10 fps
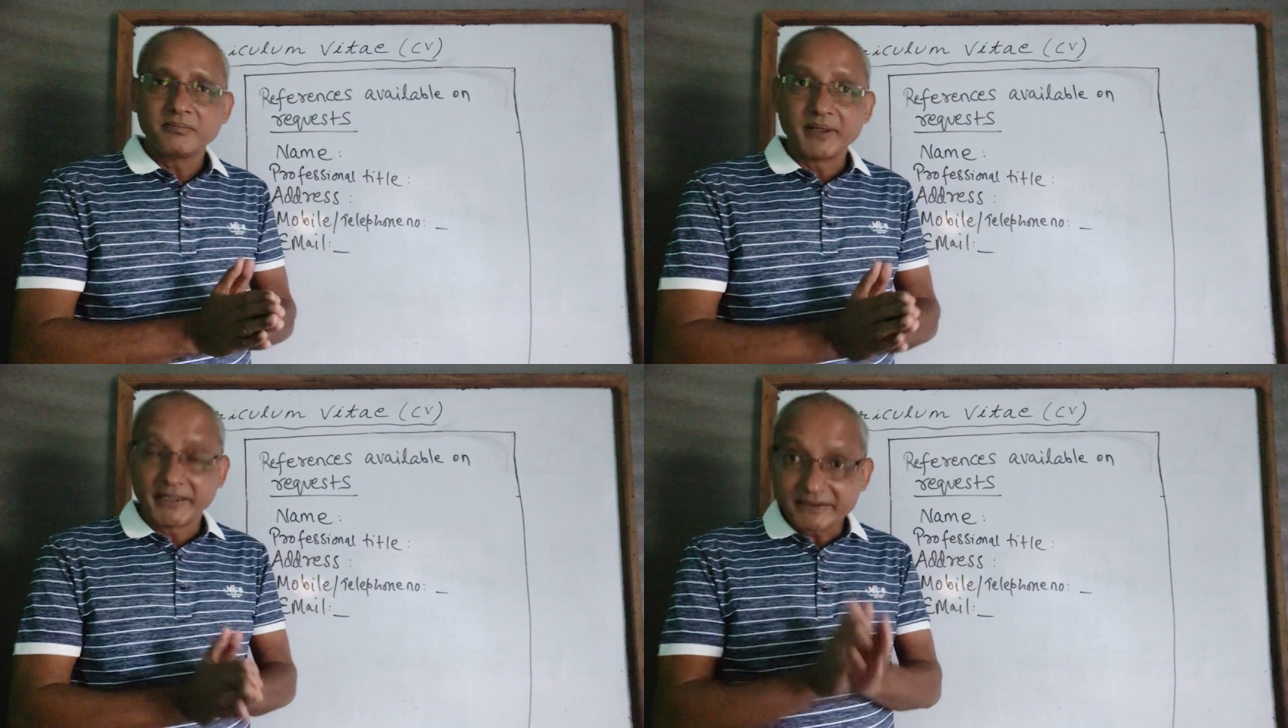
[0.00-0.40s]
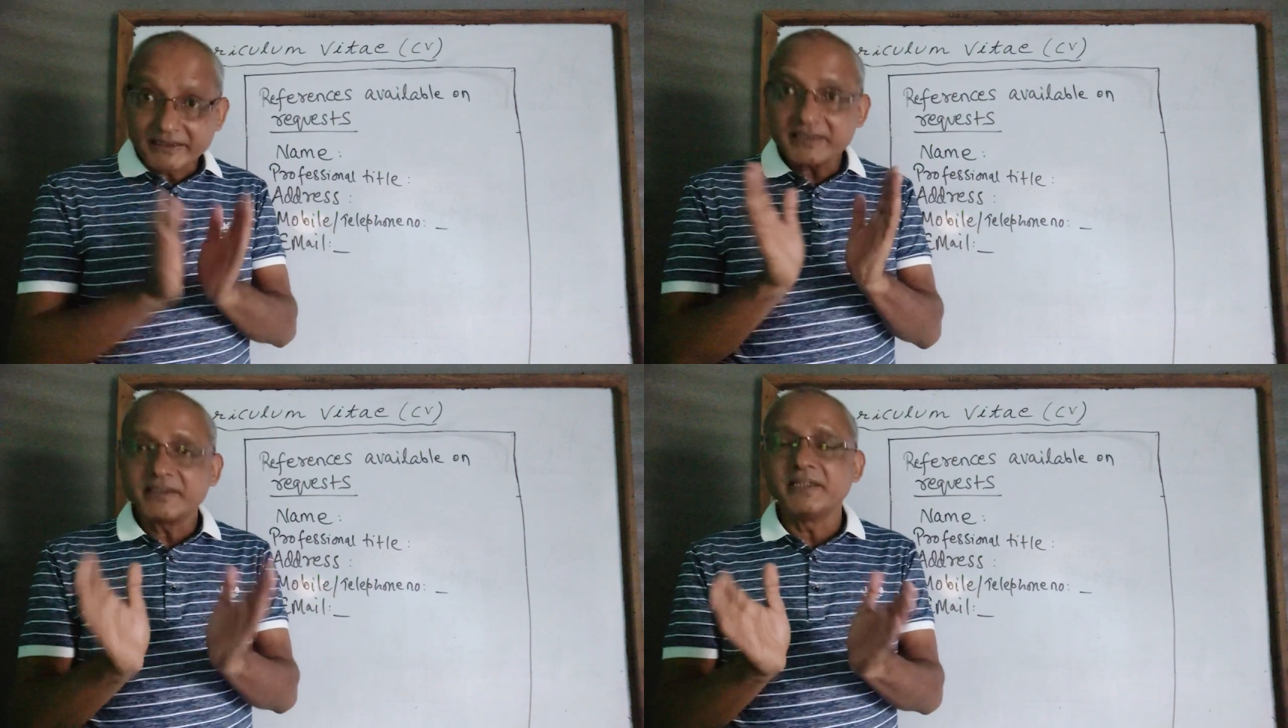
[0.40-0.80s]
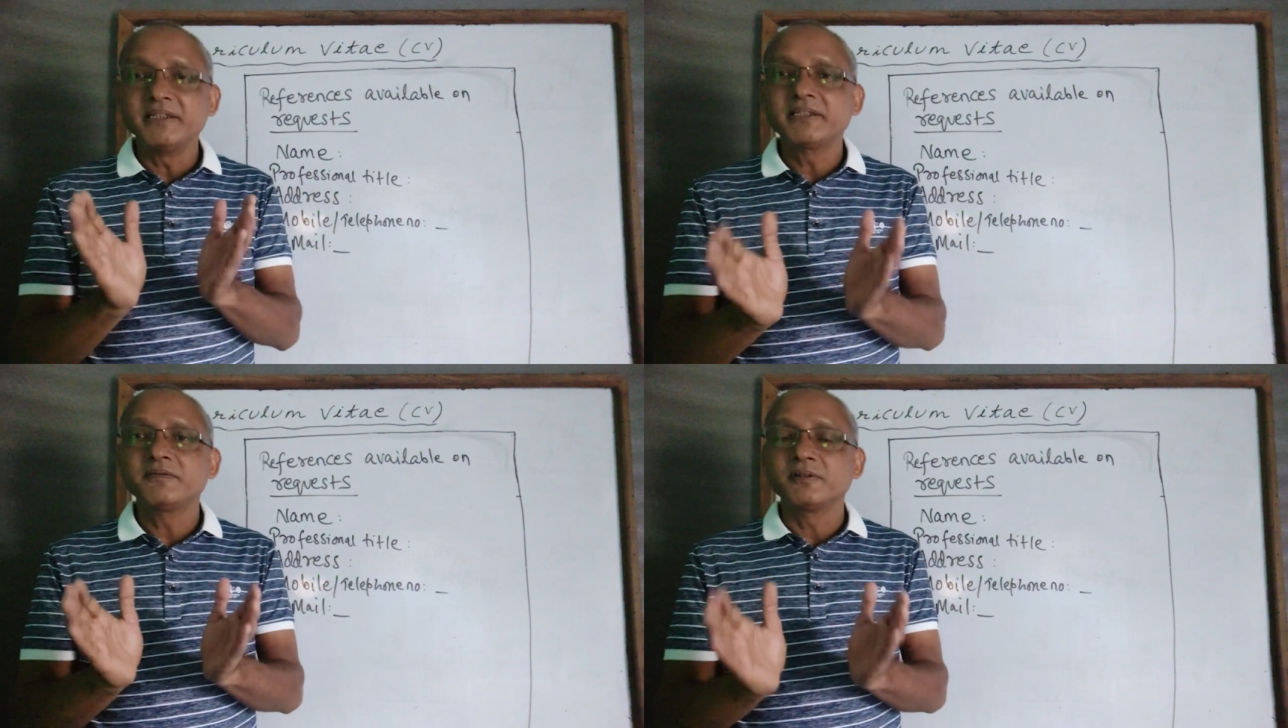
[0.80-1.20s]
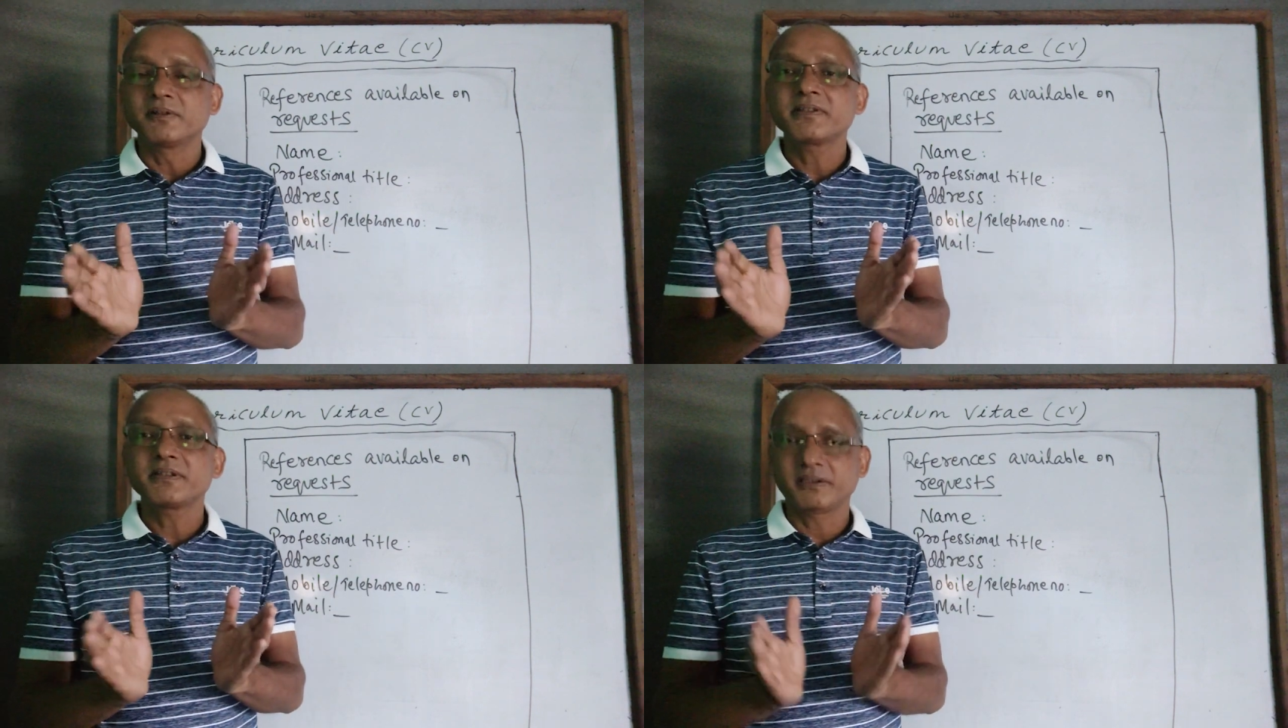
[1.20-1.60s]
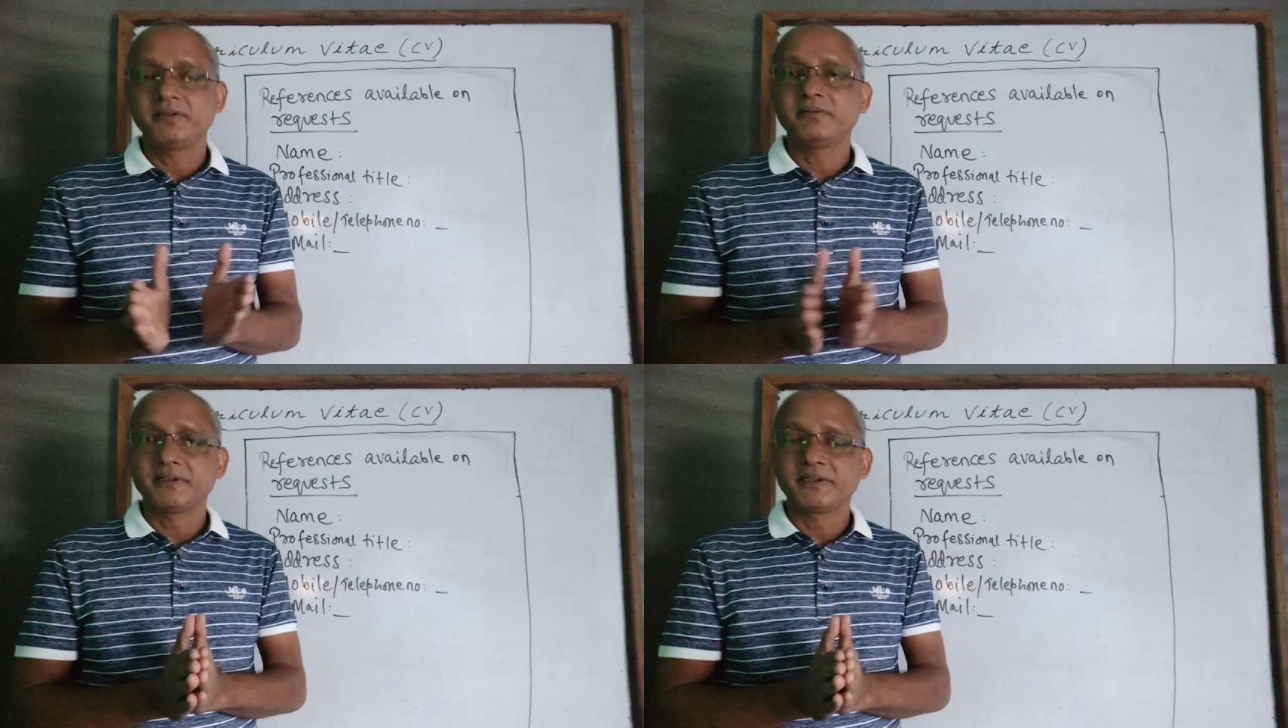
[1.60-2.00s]
but at least they need for us
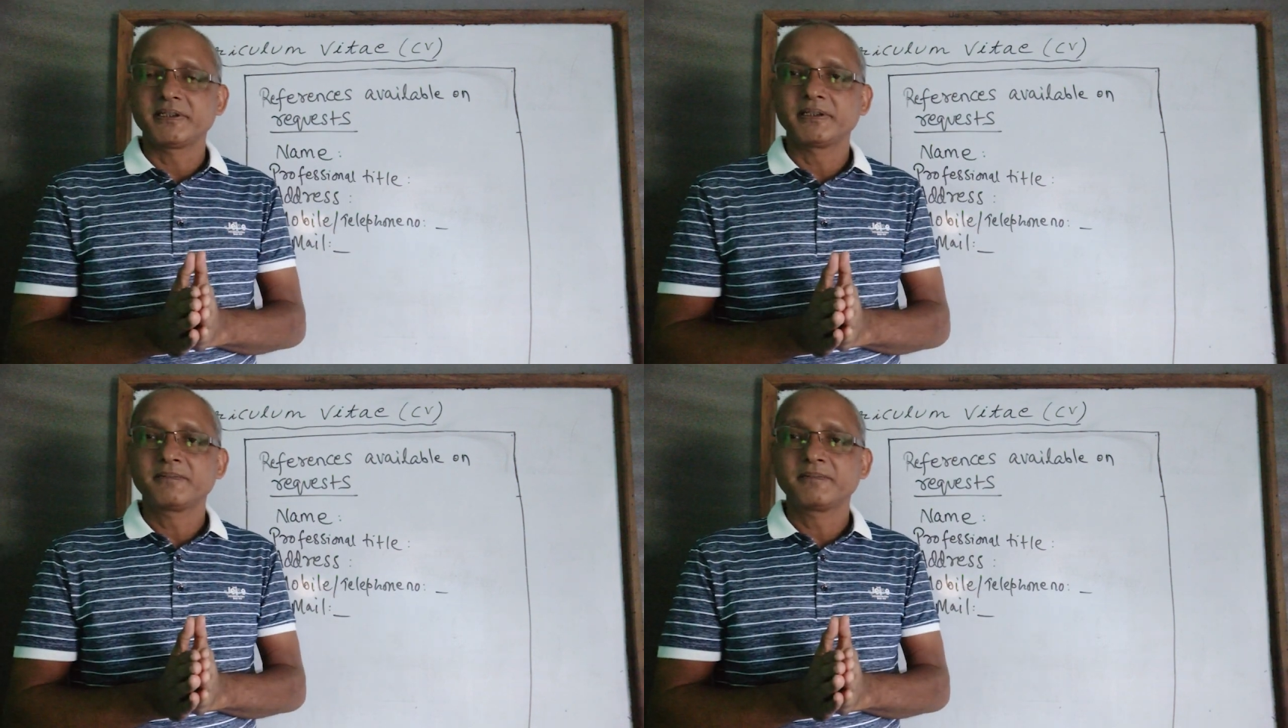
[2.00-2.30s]
security.